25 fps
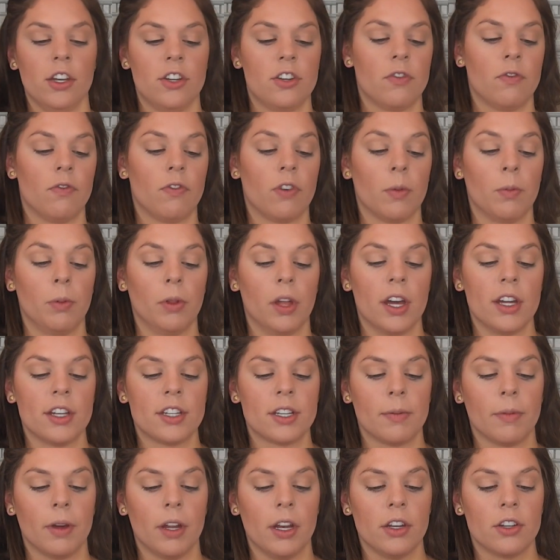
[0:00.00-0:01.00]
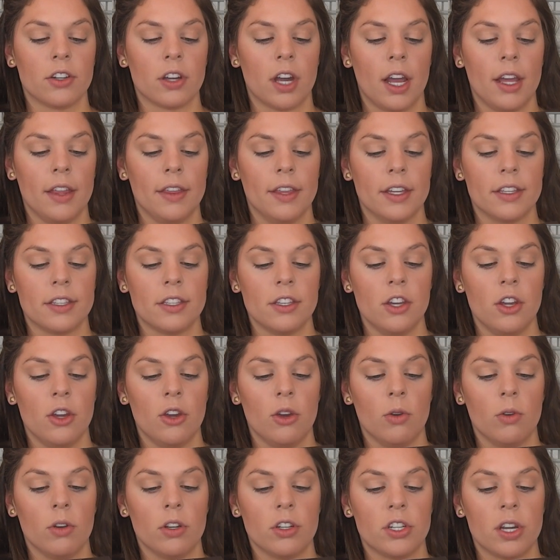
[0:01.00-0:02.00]
for blush, I'm gonna try this
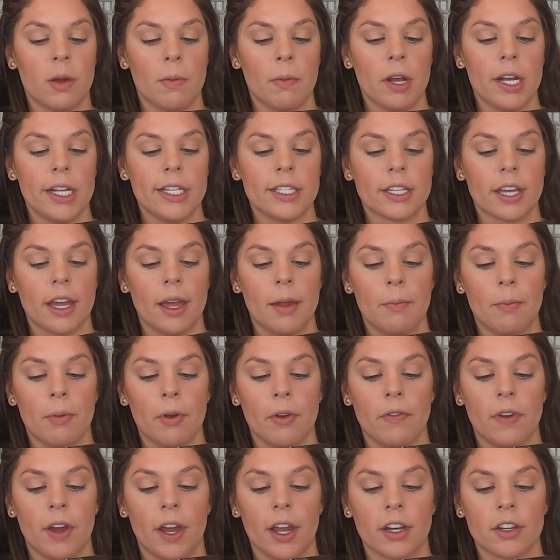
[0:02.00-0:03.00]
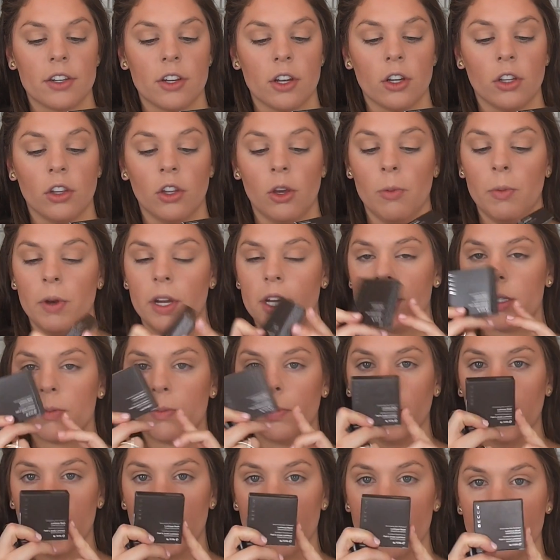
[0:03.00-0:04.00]
new Shimmering Skin Perfector Luminous
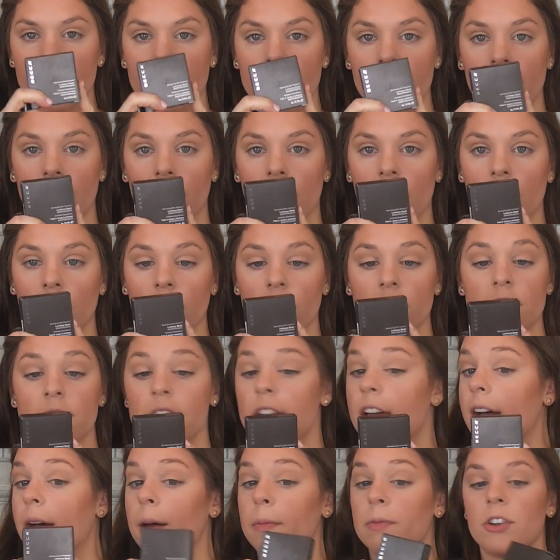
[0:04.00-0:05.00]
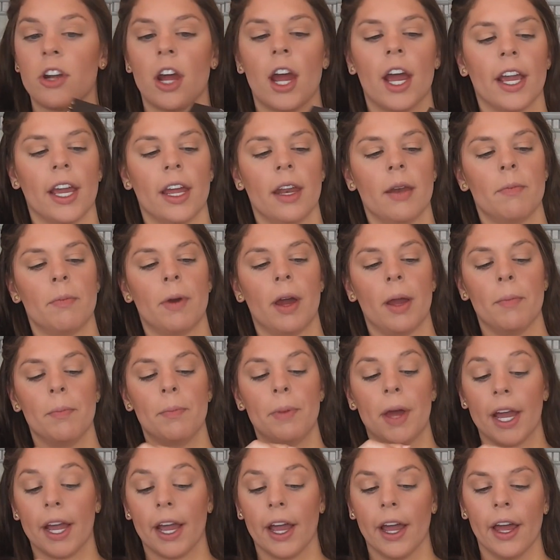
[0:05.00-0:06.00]
Blush in the color Snapdragon by
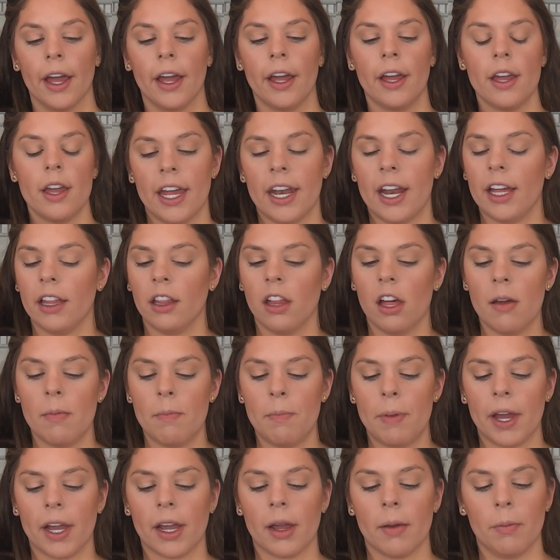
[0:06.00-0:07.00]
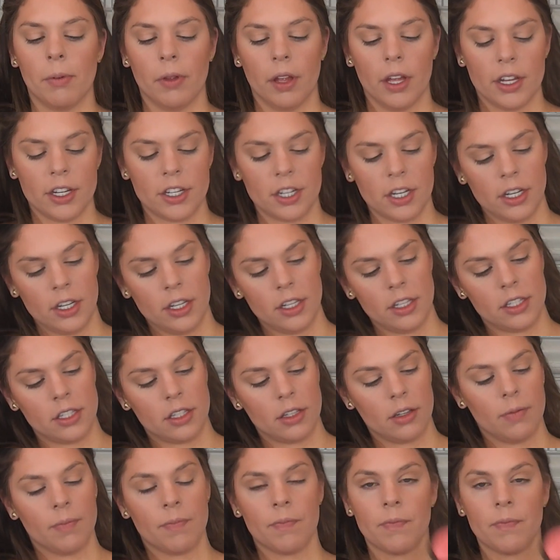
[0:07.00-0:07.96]
Becca. And I love Becca blushes.